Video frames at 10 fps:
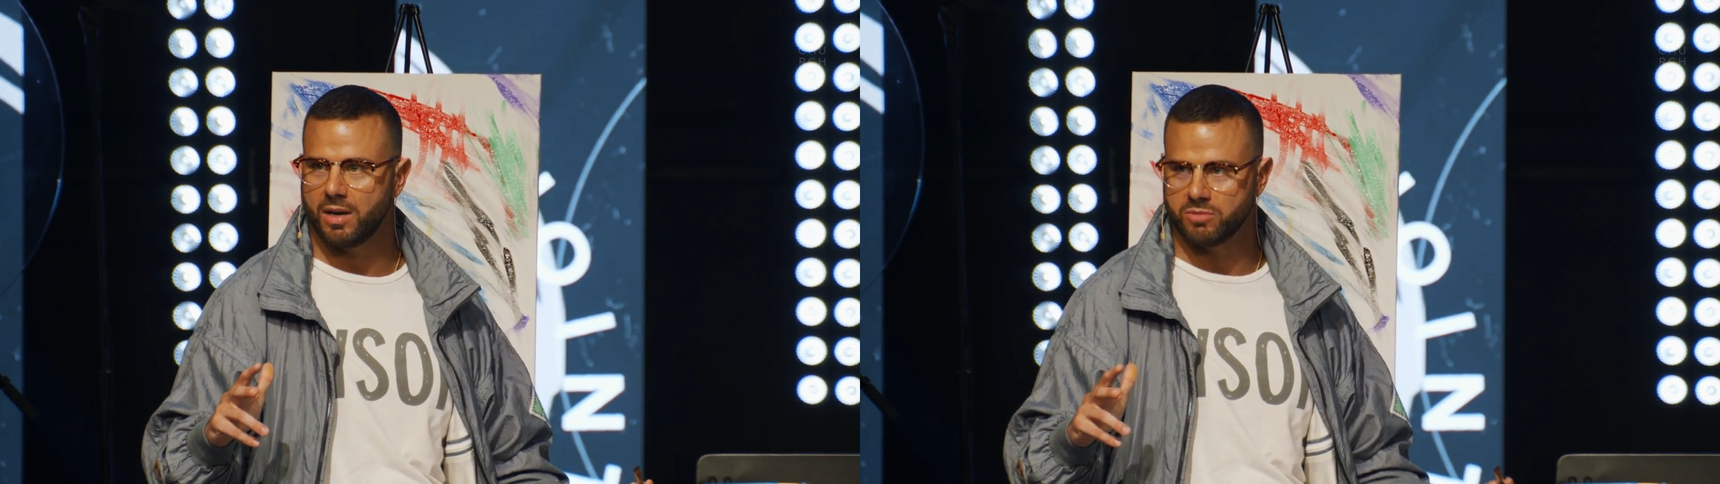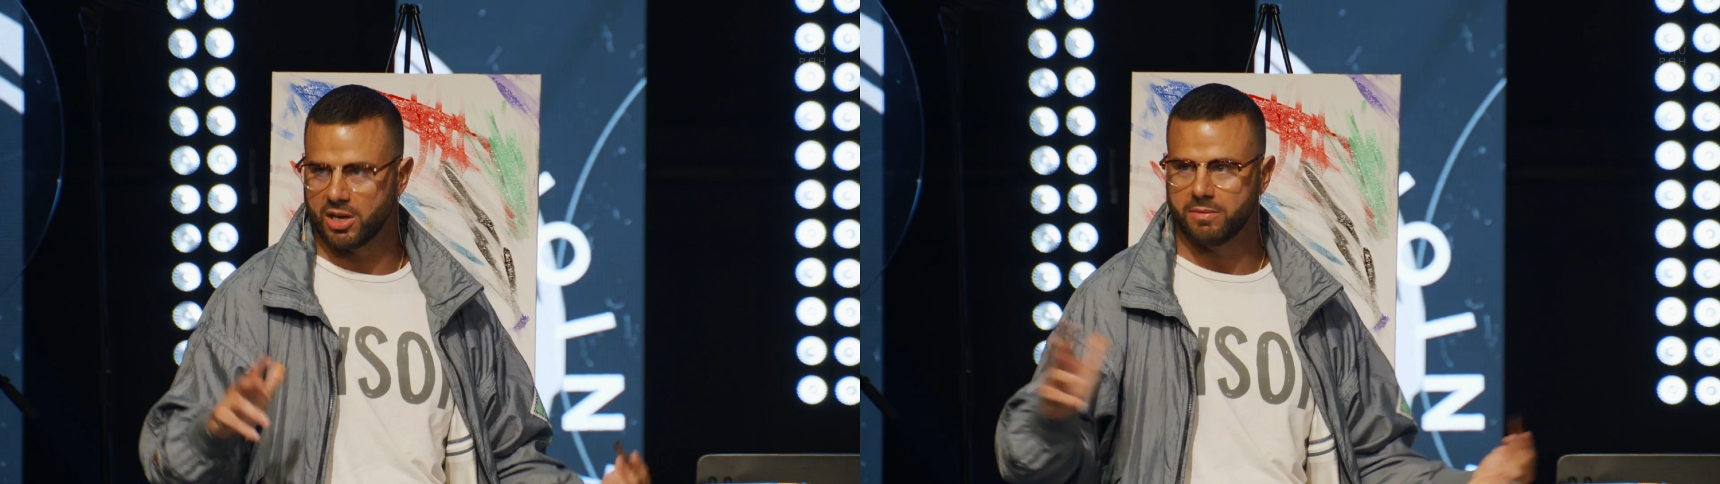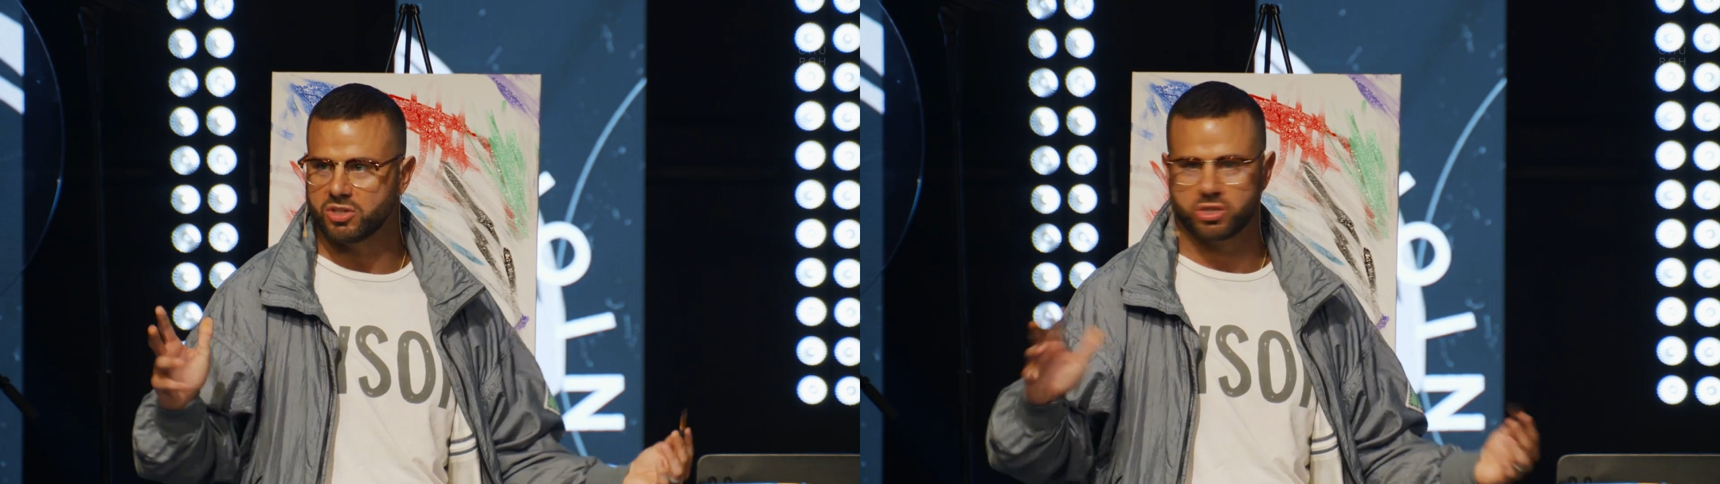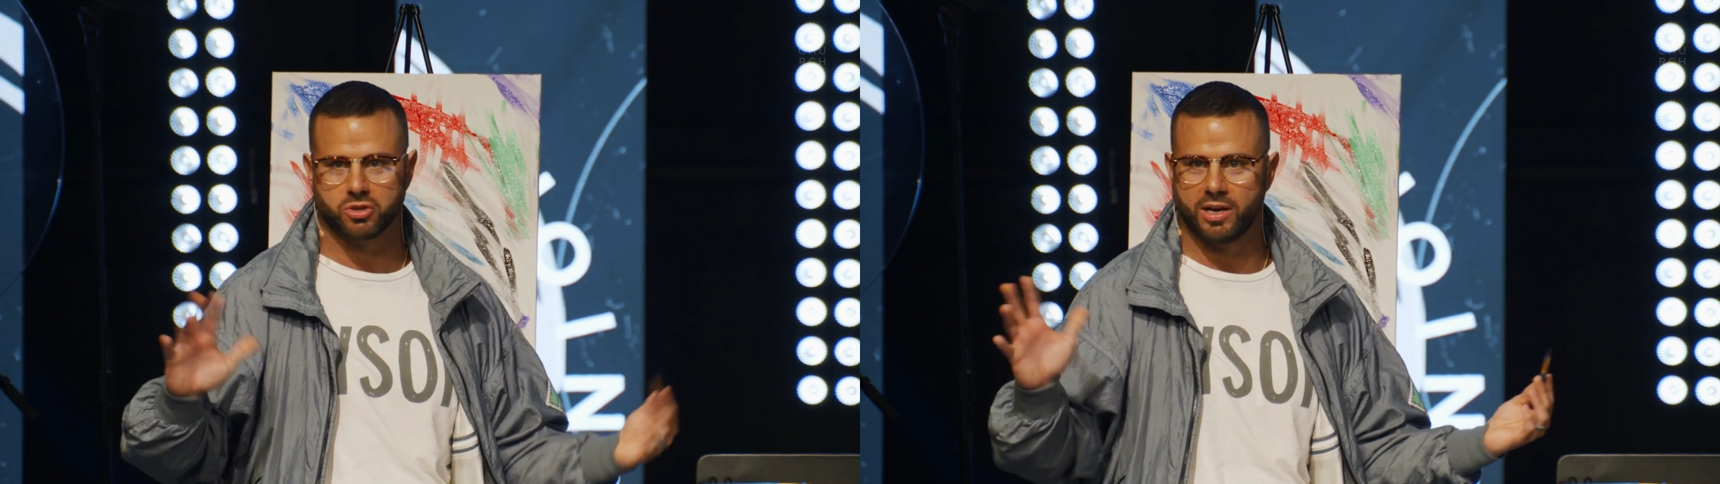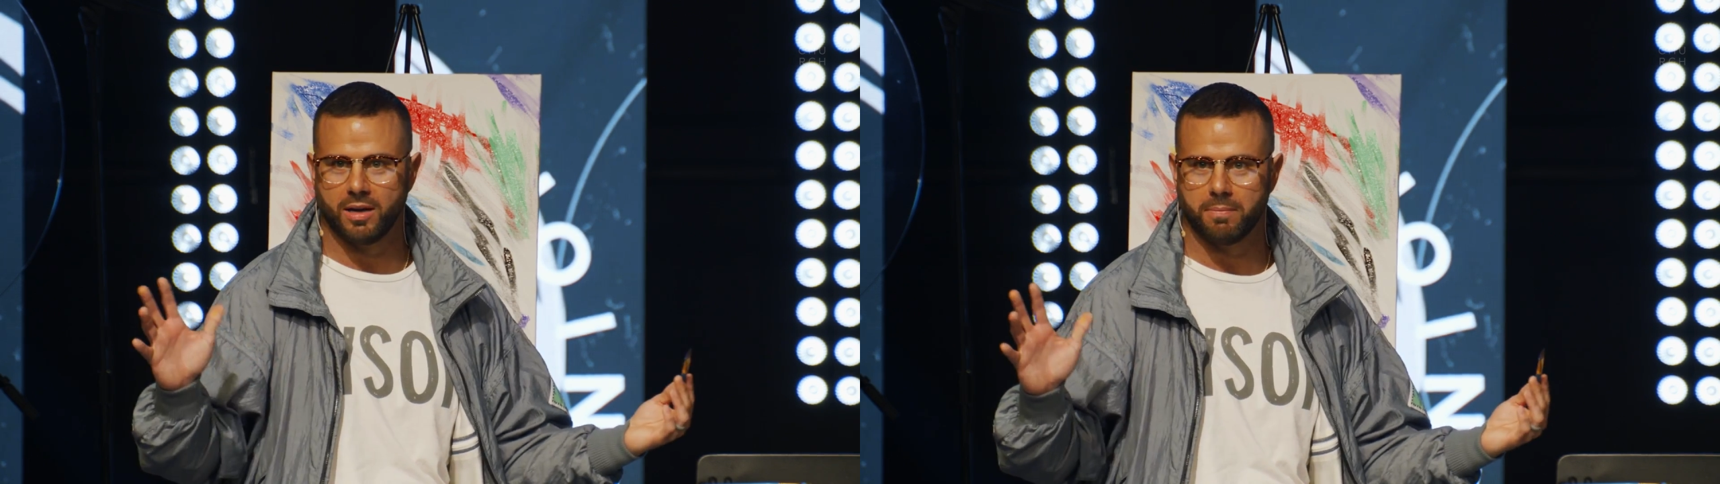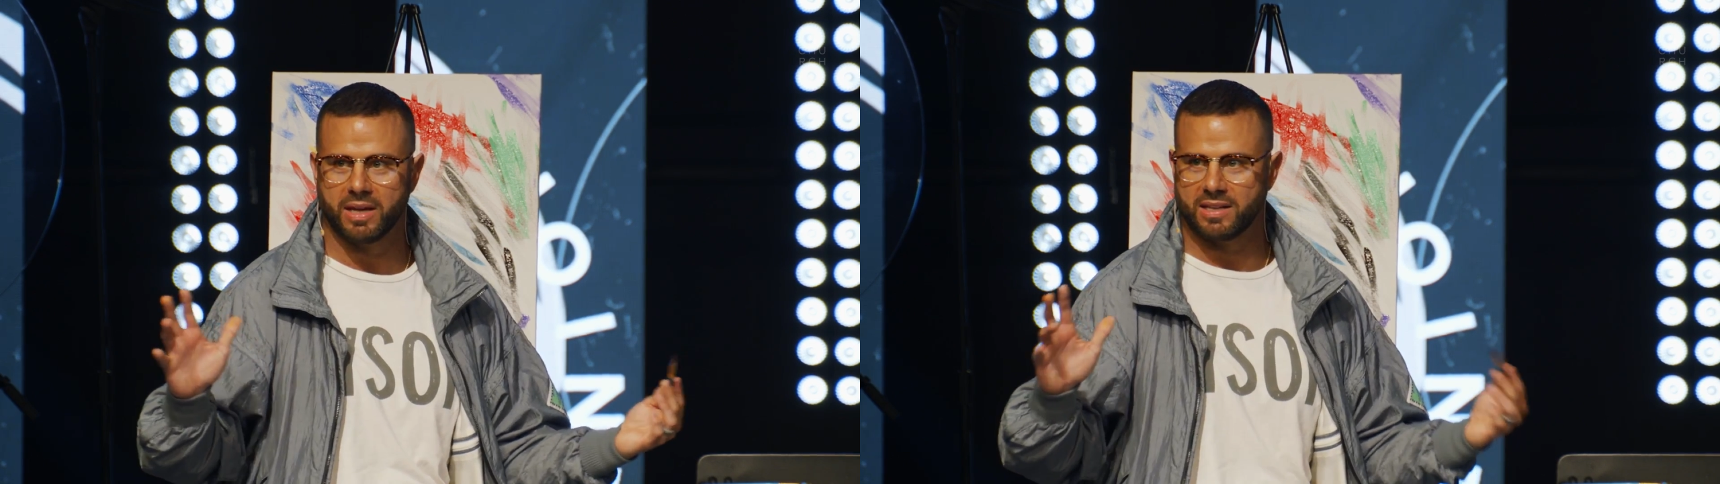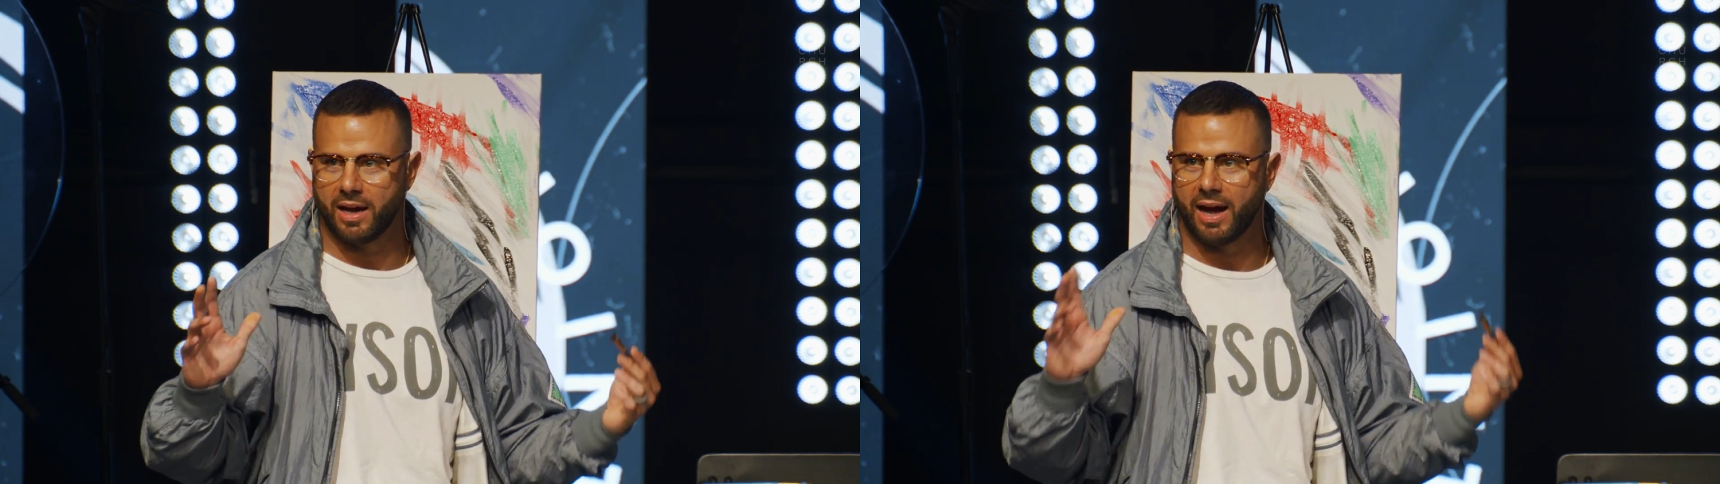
I'm just straight up like